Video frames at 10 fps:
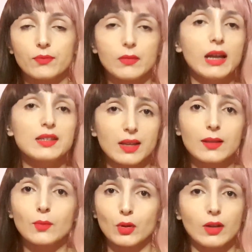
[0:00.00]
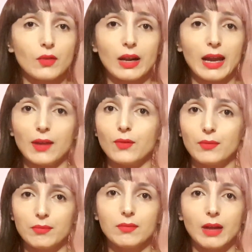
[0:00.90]
I send them whatever I have
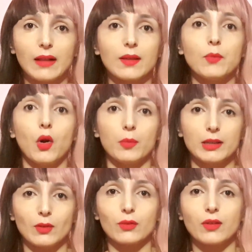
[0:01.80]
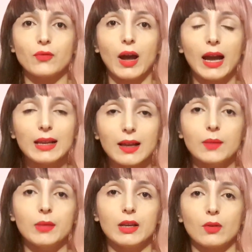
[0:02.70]
at the moment, on the file I
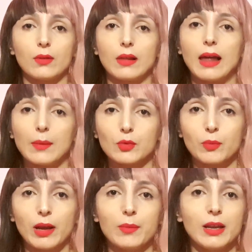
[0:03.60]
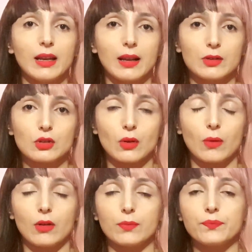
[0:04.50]
mean, on the laptop I mean, and so
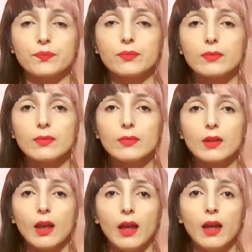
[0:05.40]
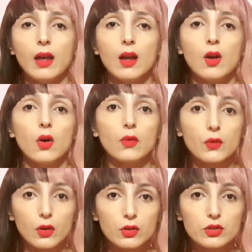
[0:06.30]
on. Of
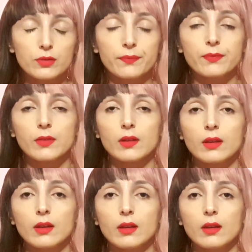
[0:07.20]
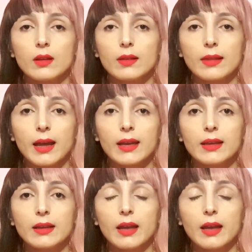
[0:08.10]
course, like